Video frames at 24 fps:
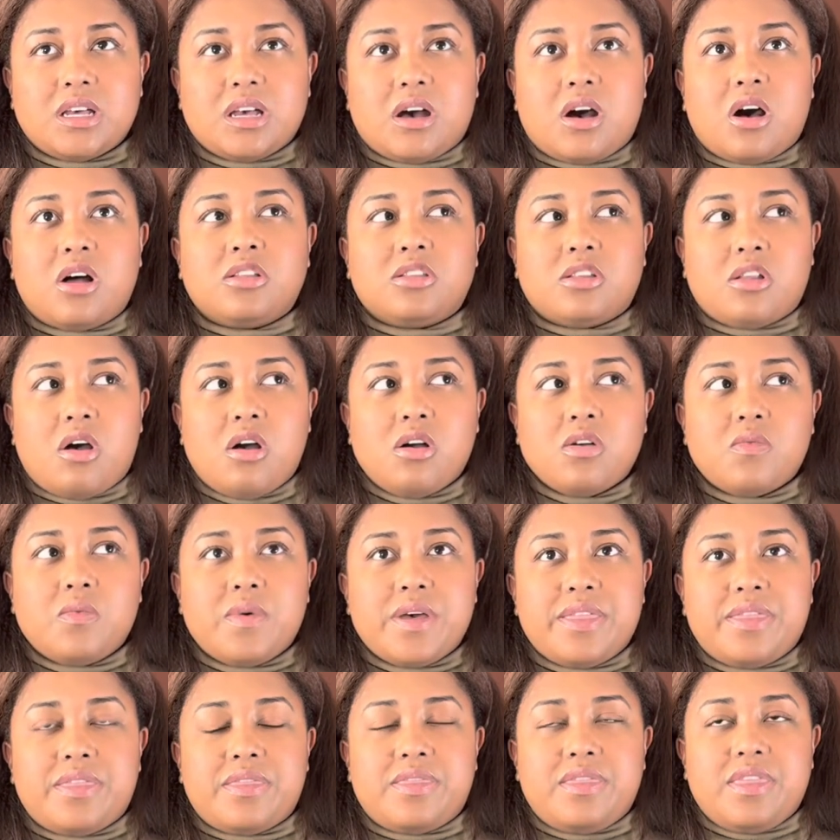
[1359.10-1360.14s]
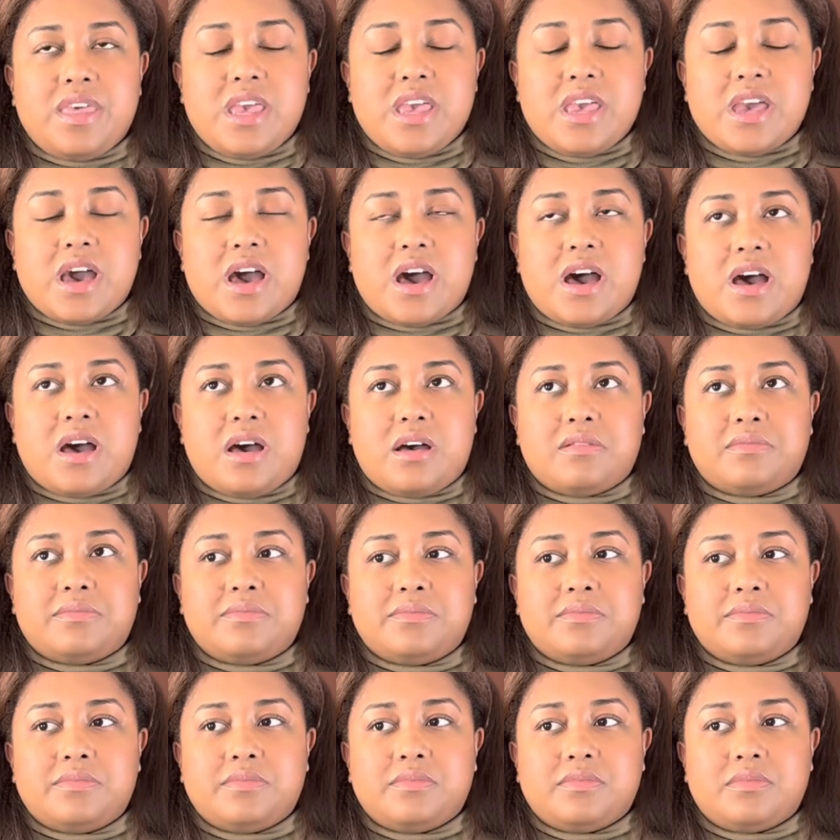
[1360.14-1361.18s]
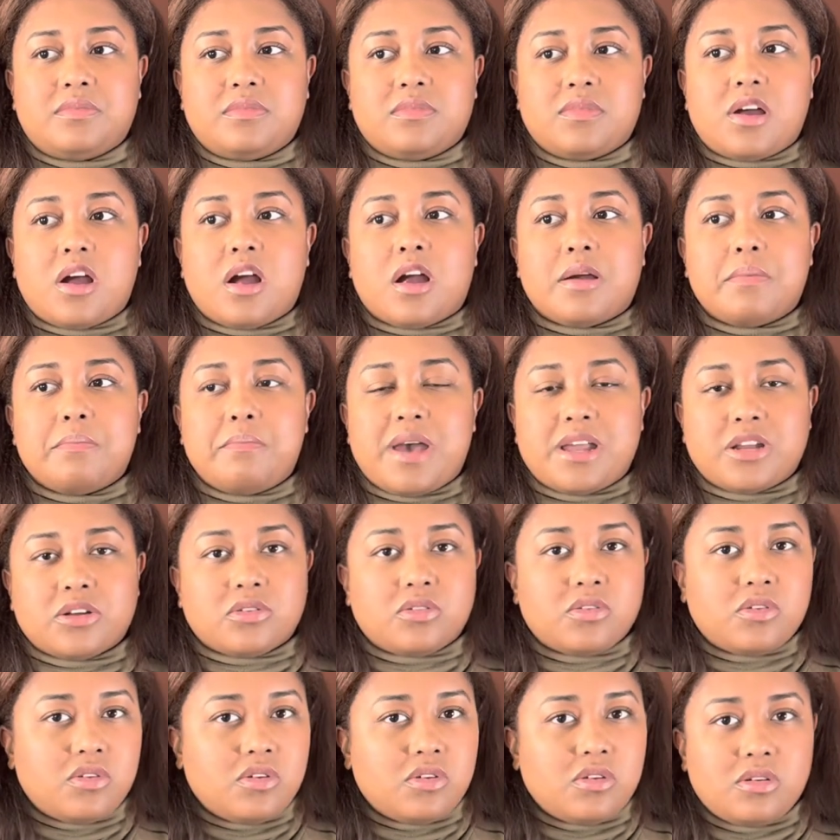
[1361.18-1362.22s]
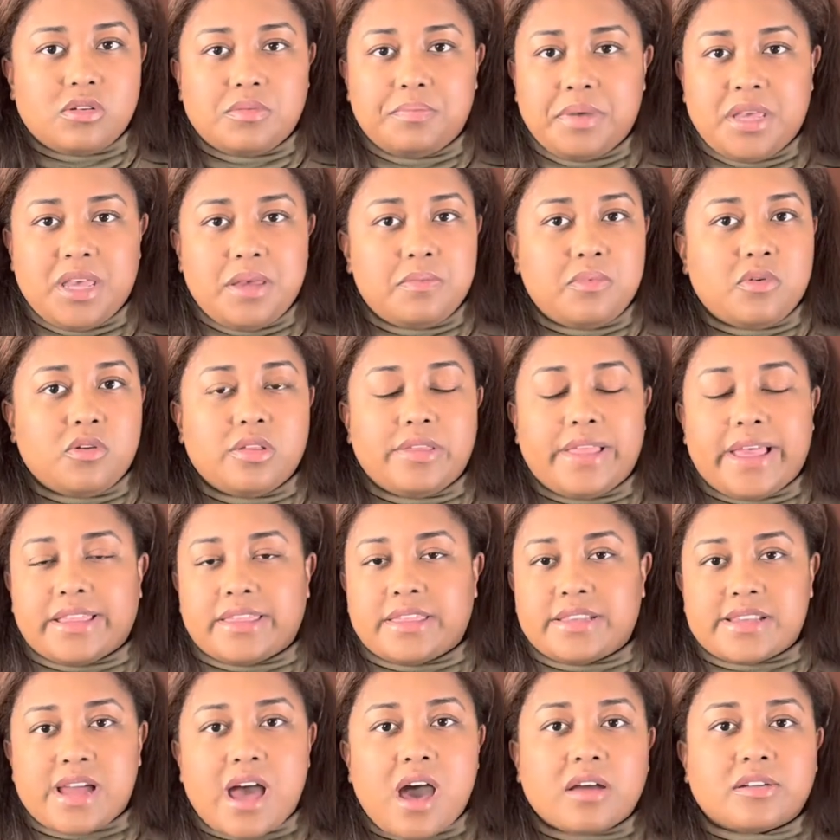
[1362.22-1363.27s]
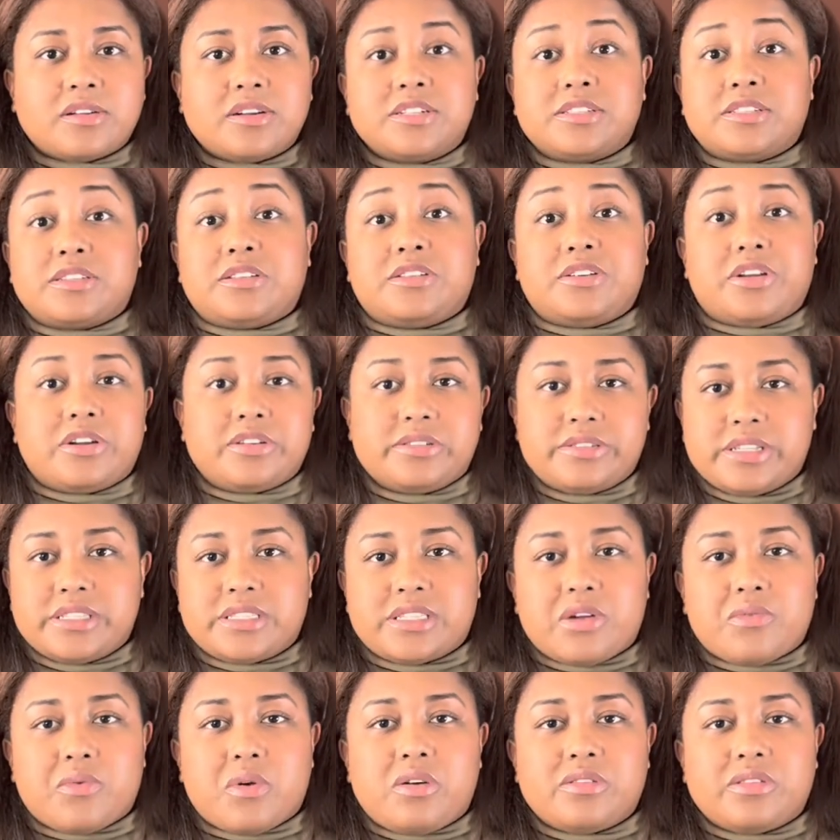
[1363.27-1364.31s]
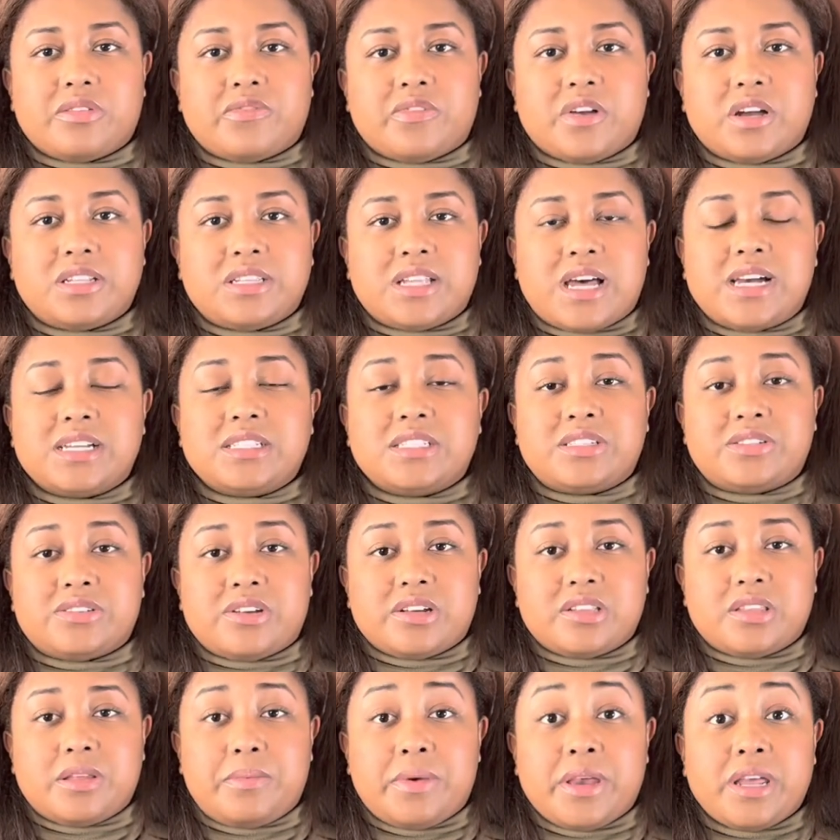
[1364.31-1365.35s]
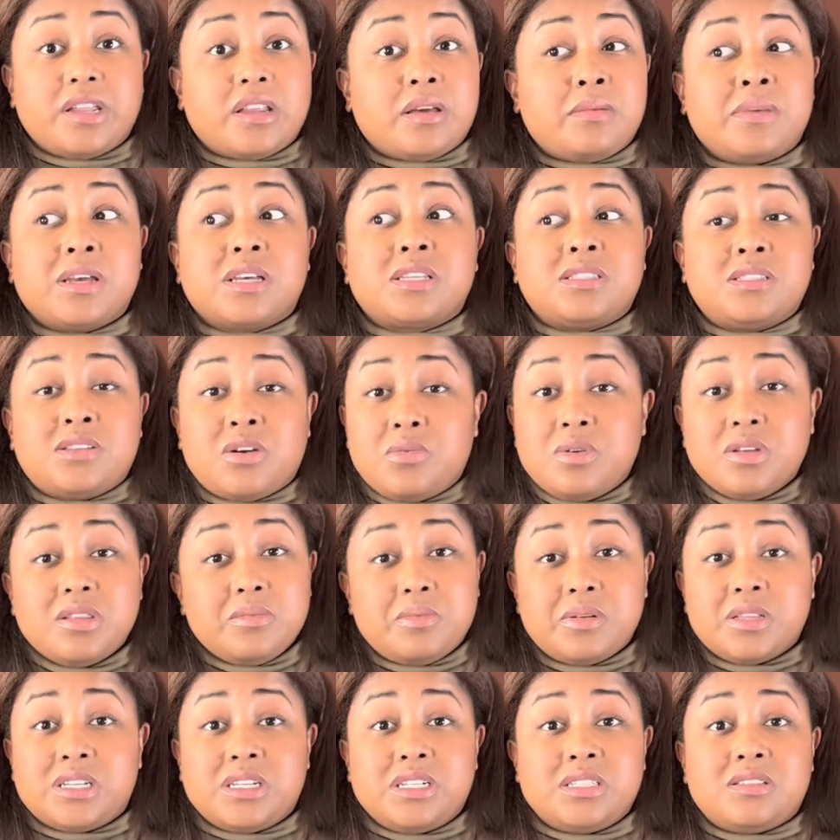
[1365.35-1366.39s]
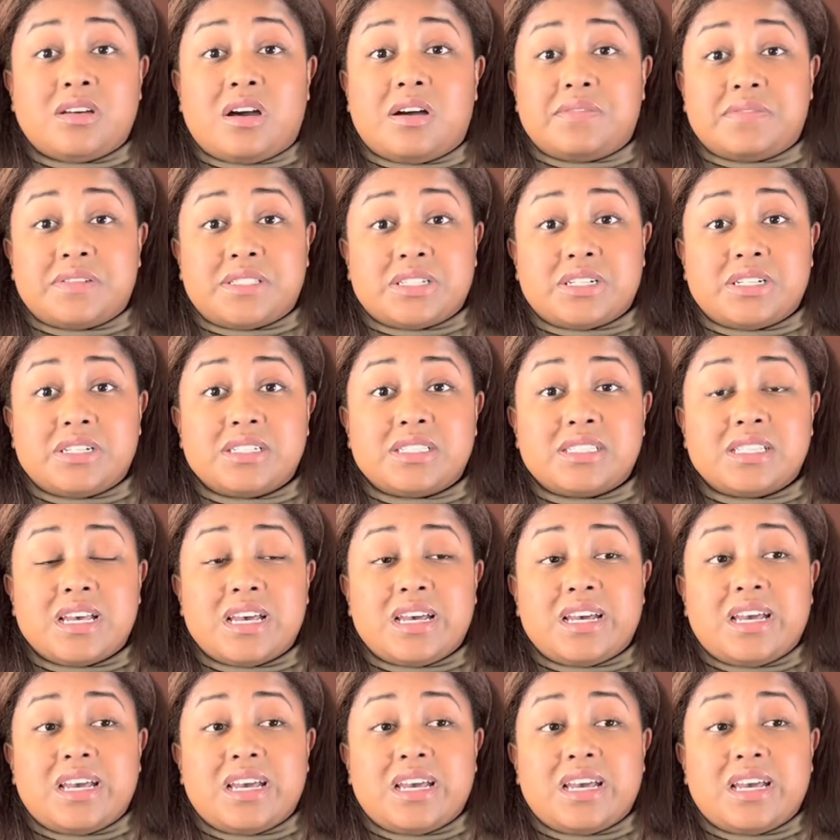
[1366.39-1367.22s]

Along with the um, our medical people, like the doctors, the nurses that were on the front lines during the pandemic, so were the police officers.